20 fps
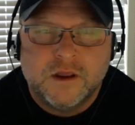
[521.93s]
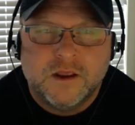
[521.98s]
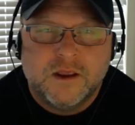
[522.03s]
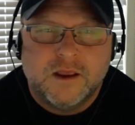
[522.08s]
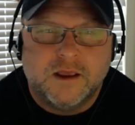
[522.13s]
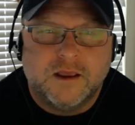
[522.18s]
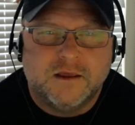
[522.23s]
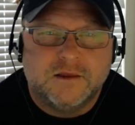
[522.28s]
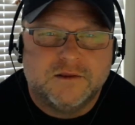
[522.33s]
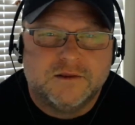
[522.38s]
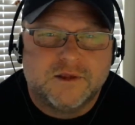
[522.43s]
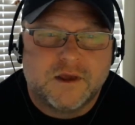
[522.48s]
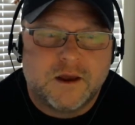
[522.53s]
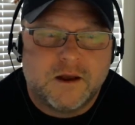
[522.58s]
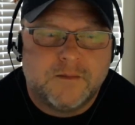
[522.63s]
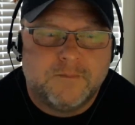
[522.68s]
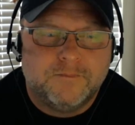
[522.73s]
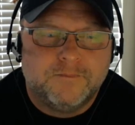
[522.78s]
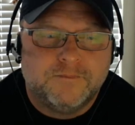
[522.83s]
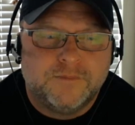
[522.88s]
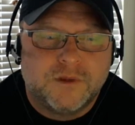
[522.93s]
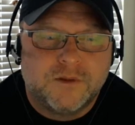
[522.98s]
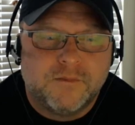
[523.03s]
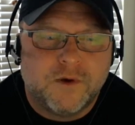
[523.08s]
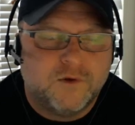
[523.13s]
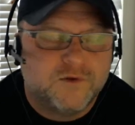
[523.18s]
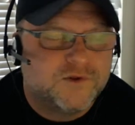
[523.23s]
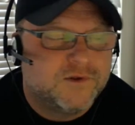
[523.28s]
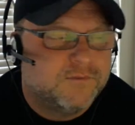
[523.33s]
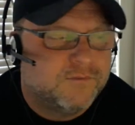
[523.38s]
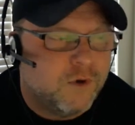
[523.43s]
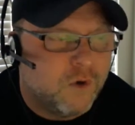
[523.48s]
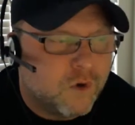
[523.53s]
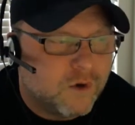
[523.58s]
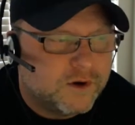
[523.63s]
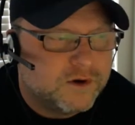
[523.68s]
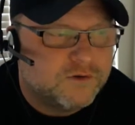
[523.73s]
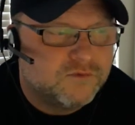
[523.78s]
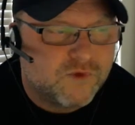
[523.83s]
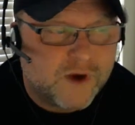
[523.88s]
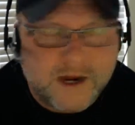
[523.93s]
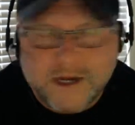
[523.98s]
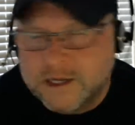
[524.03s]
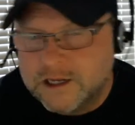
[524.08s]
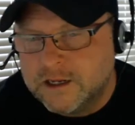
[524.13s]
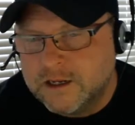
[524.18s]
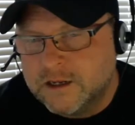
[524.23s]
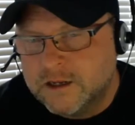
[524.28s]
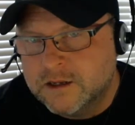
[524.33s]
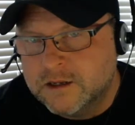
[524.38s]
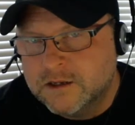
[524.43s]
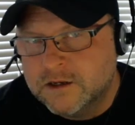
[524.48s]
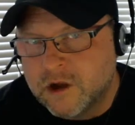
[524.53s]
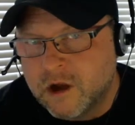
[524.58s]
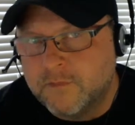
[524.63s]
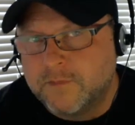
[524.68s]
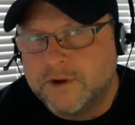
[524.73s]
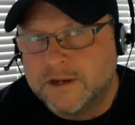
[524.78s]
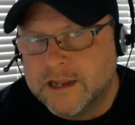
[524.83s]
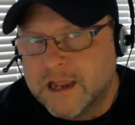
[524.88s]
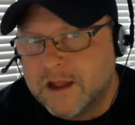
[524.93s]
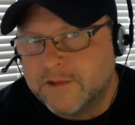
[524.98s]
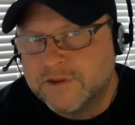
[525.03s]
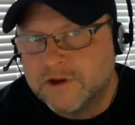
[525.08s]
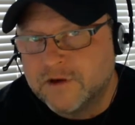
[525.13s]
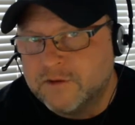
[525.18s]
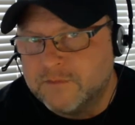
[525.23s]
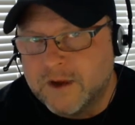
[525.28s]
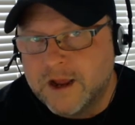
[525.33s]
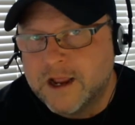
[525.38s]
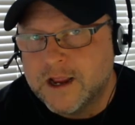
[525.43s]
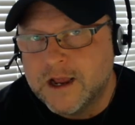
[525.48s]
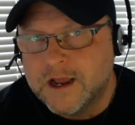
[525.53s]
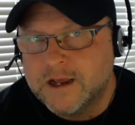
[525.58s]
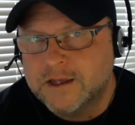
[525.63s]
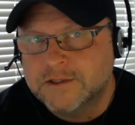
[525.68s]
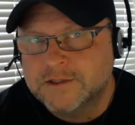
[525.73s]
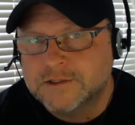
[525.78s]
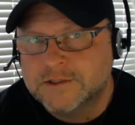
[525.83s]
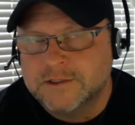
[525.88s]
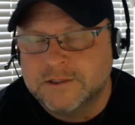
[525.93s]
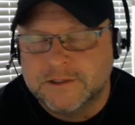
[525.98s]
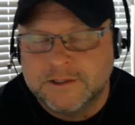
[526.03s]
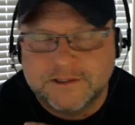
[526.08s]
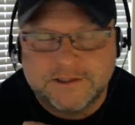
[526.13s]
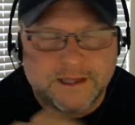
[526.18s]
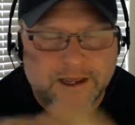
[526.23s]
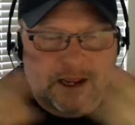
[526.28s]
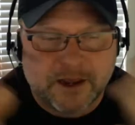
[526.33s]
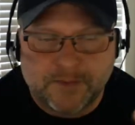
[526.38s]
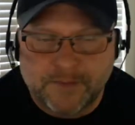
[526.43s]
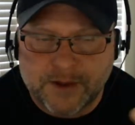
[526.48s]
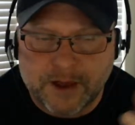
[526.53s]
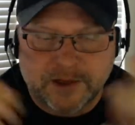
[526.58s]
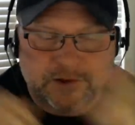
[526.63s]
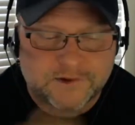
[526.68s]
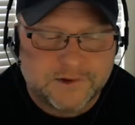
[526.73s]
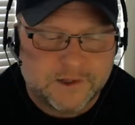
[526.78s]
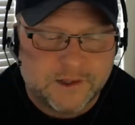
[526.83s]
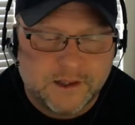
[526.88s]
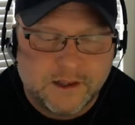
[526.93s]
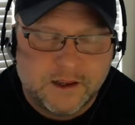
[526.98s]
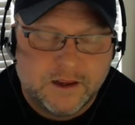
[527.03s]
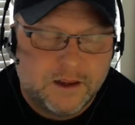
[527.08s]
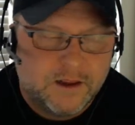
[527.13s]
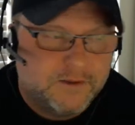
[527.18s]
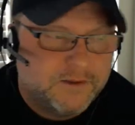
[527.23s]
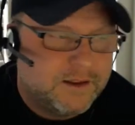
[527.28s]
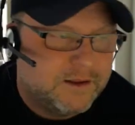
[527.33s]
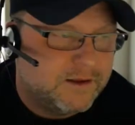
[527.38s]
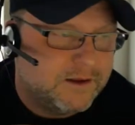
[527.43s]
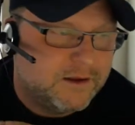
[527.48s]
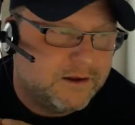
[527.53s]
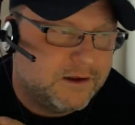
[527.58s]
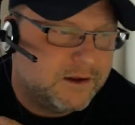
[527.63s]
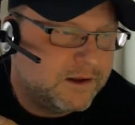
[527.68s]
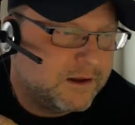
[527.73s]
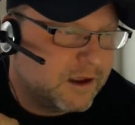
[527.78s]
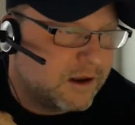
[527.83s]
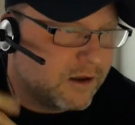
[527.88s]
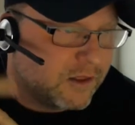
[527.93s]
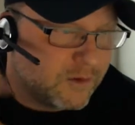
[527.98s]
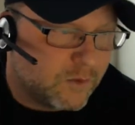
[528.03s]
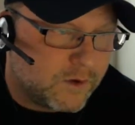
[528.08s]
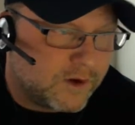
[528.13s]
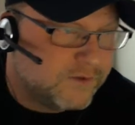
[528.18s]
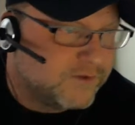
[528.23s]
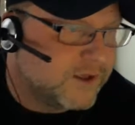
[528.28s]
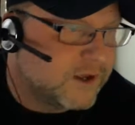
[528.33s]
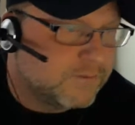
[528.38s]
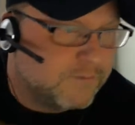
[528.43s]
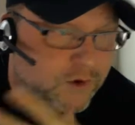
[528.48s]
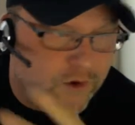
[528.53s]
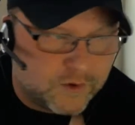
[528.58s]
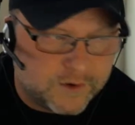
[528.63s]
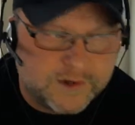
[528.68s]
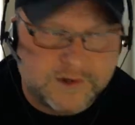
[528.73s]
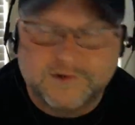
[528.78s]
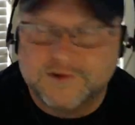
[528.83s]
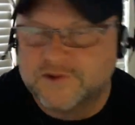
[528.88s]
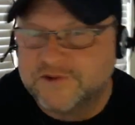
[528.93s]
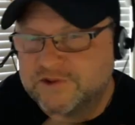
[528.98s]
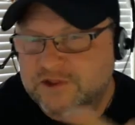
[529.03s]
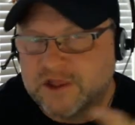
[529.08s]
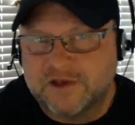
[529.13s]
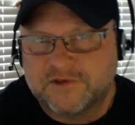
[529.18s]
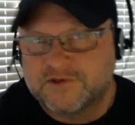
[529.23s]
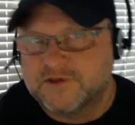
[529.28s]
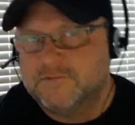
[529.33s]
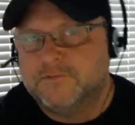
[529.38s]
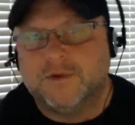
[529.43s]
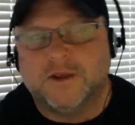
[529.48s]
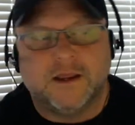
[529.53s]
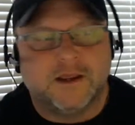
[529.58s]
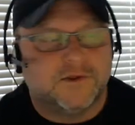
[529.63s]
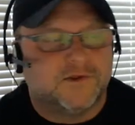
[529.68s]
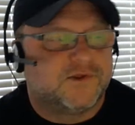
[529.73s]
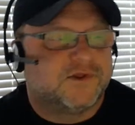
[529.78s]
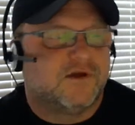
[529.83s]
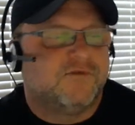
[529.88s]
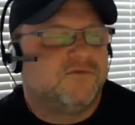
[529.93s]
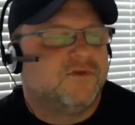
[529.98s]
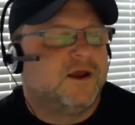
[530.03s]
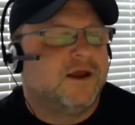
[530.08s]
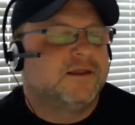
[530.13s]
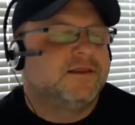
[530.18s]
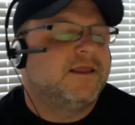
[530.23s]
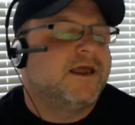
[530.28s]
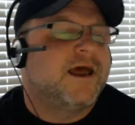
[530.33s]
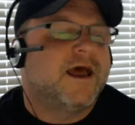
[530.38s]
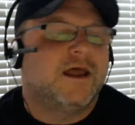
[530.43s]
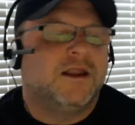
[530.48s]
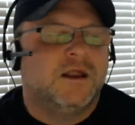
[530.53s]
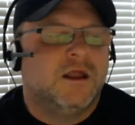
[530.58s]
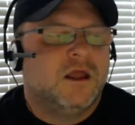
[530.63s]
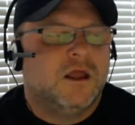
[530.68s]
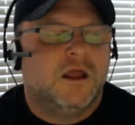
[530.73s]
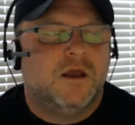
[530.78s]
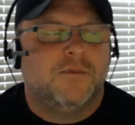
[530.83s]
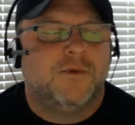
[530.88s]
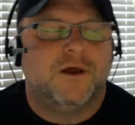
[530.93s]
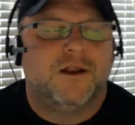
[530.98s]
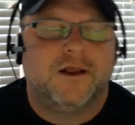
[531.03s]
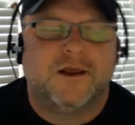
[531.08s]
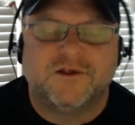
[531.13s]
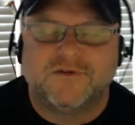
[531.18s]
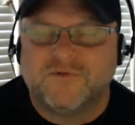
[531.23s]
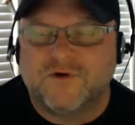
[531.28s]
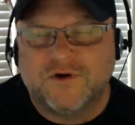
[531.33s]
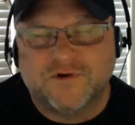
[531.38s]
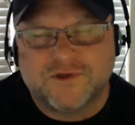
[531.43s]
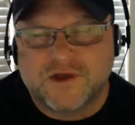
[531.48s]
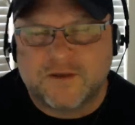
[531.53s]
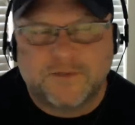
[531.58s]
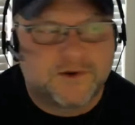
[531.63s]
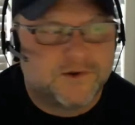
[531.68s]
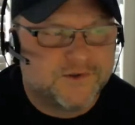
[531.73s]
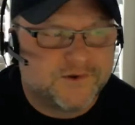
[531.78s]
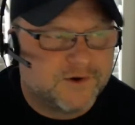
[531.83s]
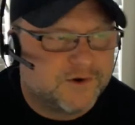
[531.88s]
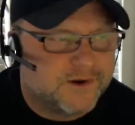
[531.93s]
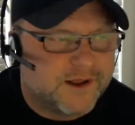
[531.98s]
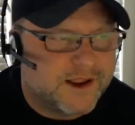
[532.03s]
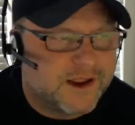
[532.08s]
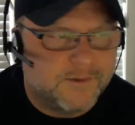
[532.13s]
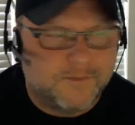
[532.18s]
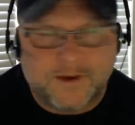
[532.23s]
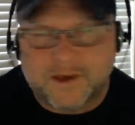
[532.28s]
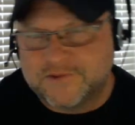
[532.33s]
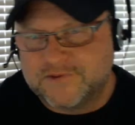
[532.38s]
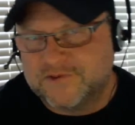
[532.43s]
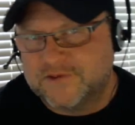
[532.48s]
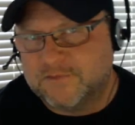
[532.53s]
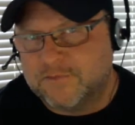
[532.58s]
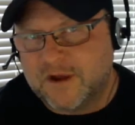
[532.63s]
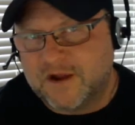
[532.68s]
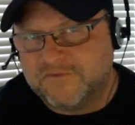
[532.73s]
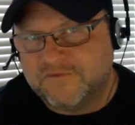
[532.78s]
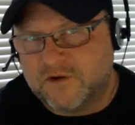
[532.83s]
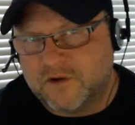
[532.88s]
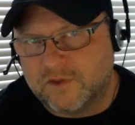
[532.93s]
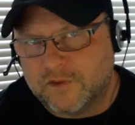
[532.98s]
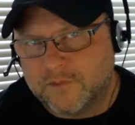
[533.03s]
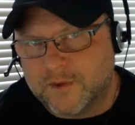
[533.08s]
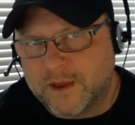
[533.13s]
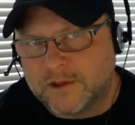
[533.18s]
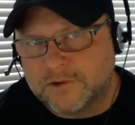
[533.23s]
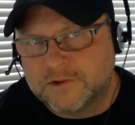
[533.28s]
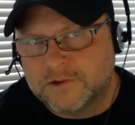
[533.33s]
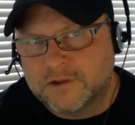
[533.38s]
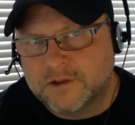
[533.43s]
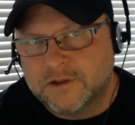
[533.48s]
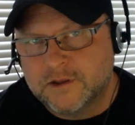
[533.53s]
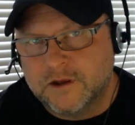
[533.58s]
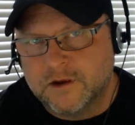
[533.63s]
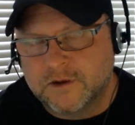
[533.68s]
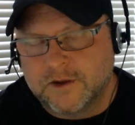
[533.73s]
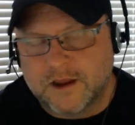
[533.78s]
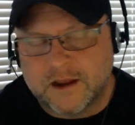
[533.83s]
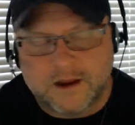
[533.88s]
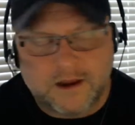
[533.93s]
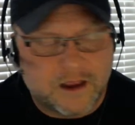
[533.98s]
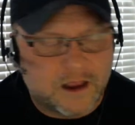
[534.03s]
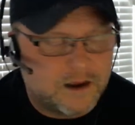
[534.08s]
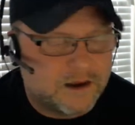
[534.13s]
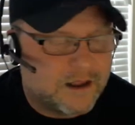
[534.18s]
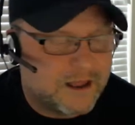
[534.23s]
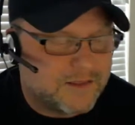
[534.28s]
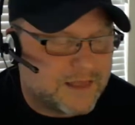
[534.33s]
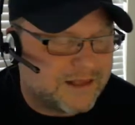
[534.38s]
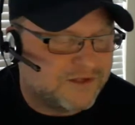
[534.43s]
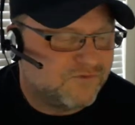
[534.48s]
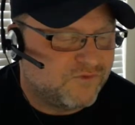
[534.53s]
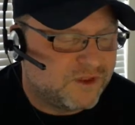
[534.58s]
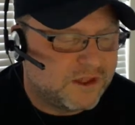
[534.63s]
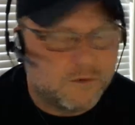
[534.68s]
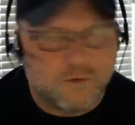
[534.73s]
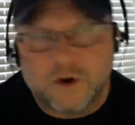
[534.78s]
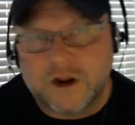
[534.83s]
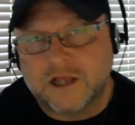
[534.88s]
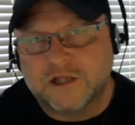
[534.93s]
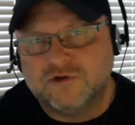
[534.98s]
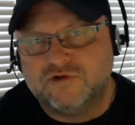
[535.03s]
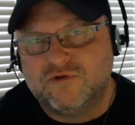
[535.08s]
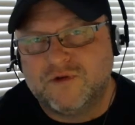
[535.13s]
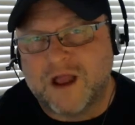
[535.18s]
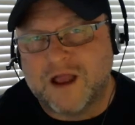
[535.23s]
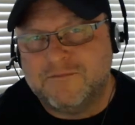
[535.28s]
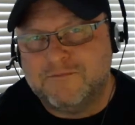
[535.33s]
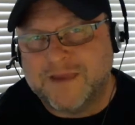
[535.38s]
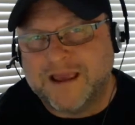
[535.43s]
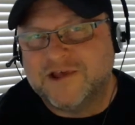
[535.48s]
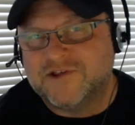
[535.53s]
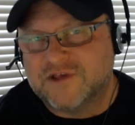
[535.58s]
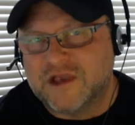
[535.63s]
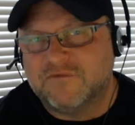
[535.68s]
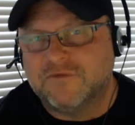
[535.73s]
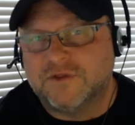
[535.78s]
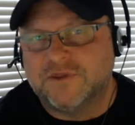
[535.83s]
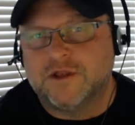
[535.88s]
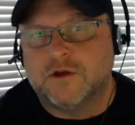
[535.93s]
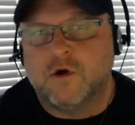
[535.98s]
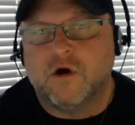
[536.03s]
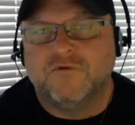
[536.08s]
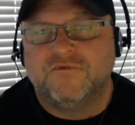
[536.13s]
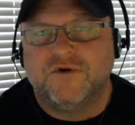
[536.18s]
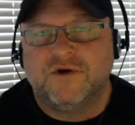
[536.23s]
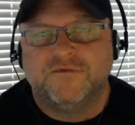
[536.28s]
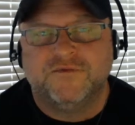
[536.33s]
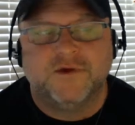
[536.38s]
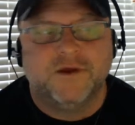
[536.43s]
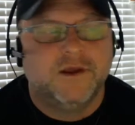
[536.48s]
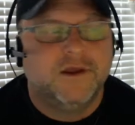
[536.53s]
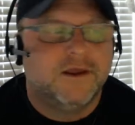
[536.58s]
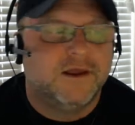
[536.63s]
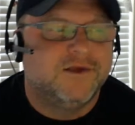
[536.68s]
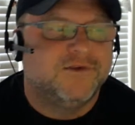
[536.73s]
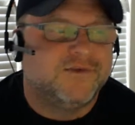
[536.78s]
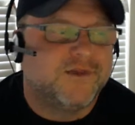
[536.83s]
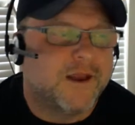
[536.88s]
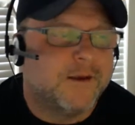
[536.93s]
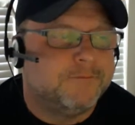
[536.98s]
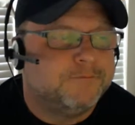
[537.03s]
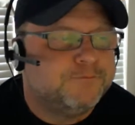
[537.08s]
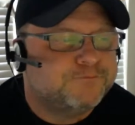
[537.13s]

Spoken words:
is the most important rating company out there in my eyes is AM Best. Then you got other ones like Moody's and S&P and stuff like that. But as far as I'm concerned, AM Best is by far the best. Okay, and that's really what I base everything off of is them.